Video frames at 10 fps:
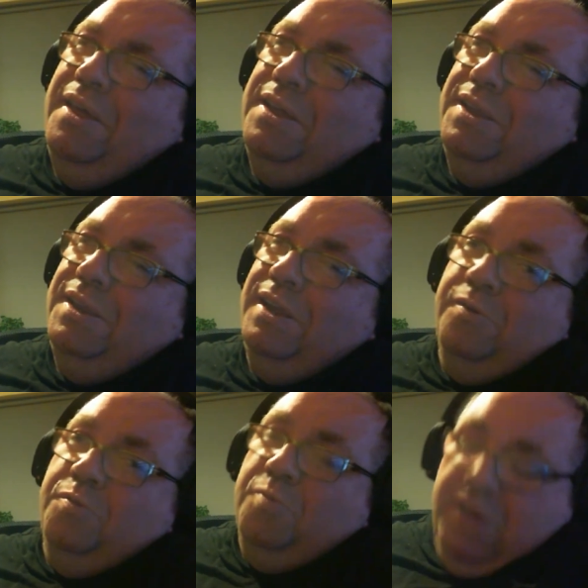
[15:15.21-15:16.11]

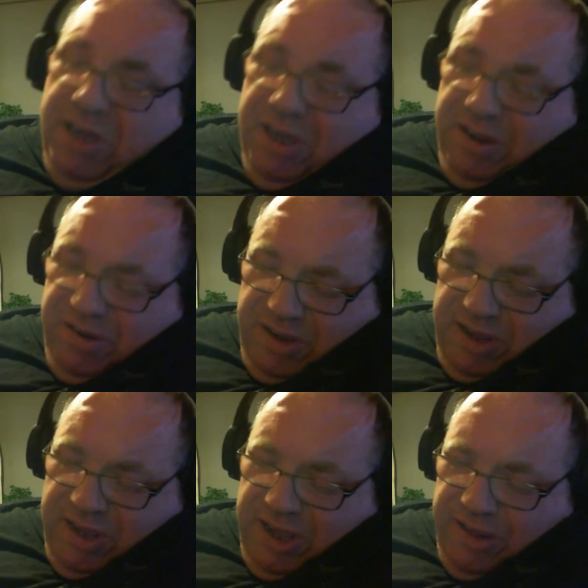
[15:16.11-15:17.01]
Now it
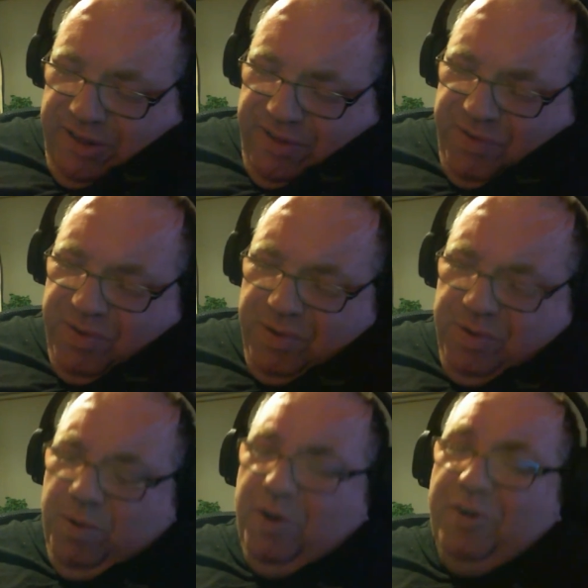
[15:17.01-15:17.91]
is
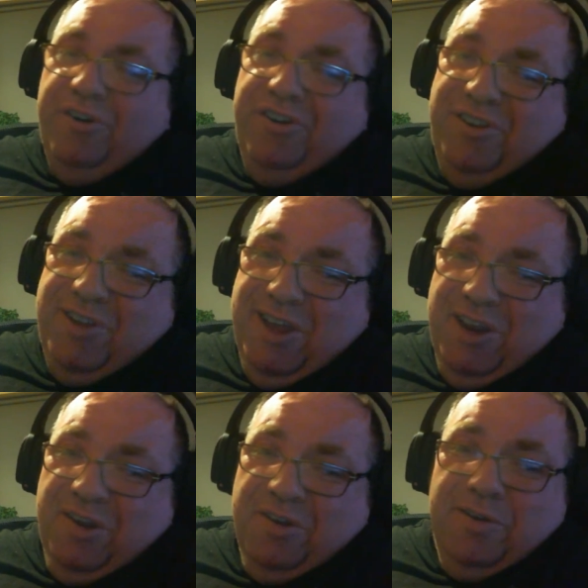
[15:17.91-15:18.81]

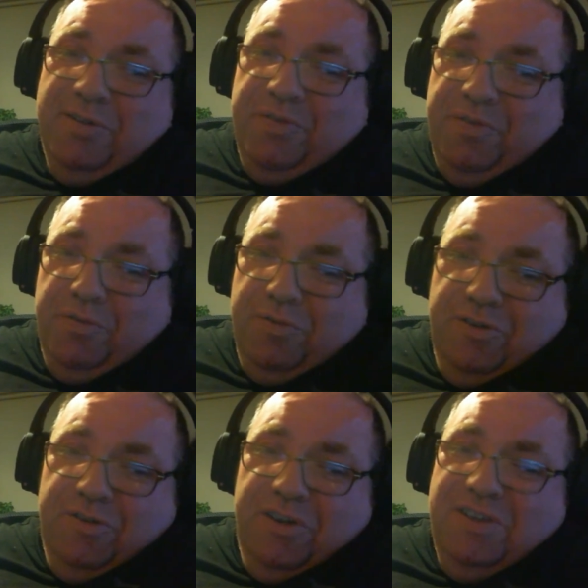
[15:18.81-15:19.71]
9:45 on
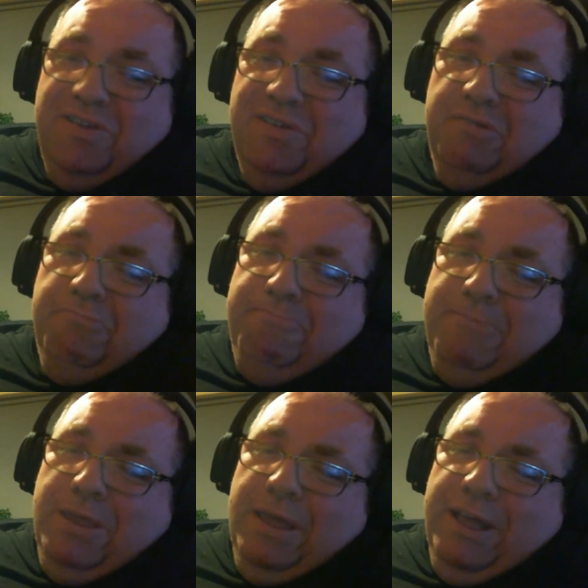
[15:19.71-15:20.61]
Sunday night.
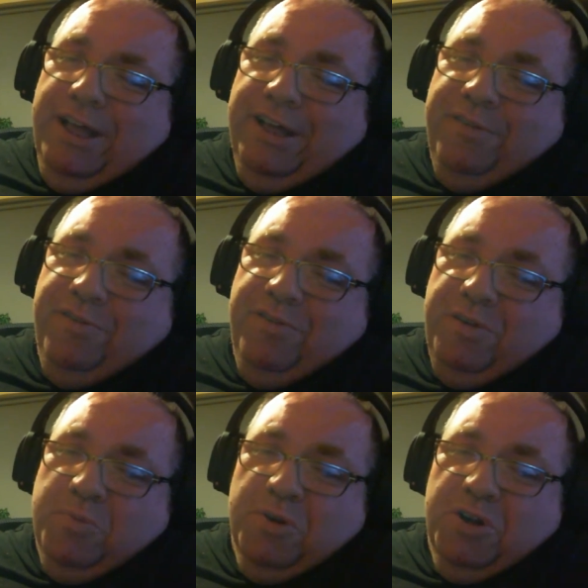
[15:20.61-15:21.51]
as
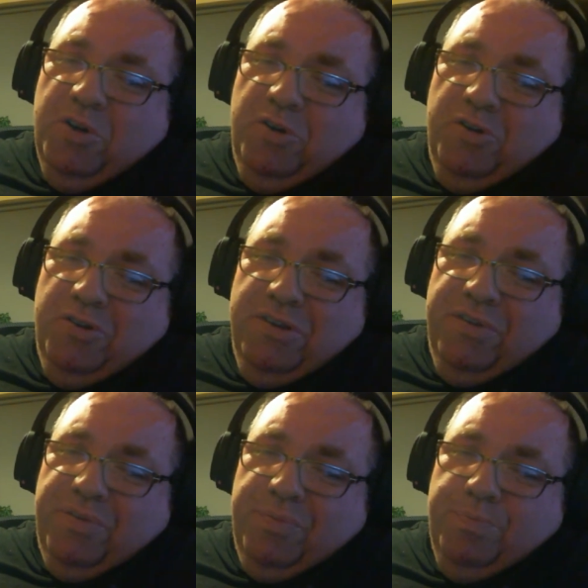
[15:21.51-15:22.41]
I'm recording
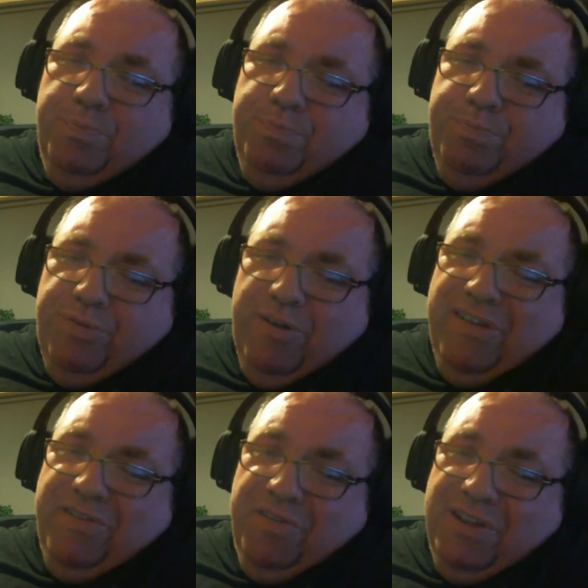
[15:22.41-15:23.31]
this
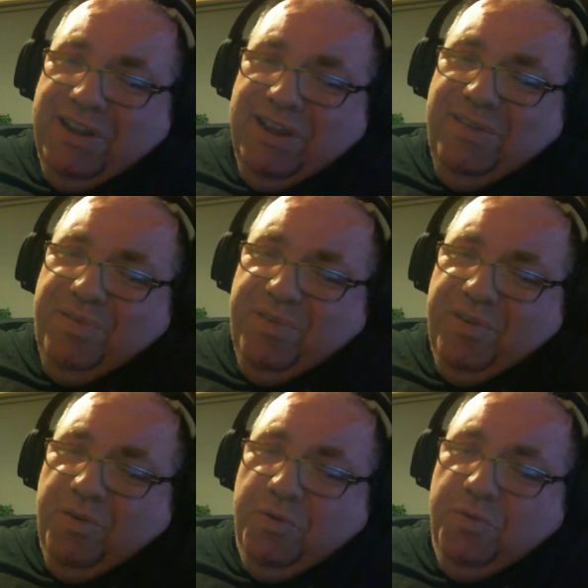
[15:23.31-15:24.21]
presently,
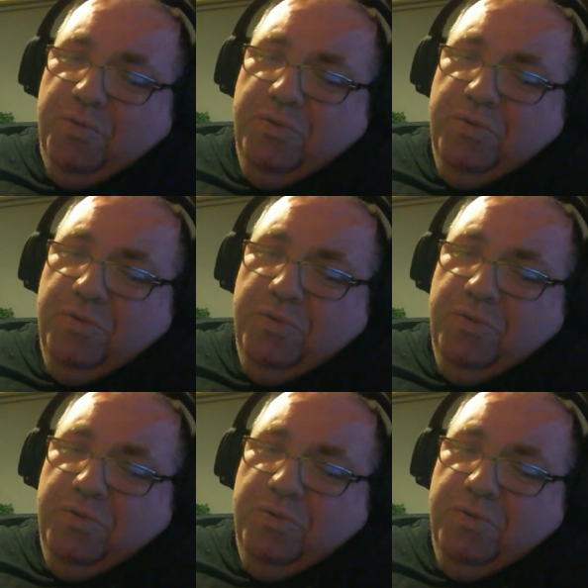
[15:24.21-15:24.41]
so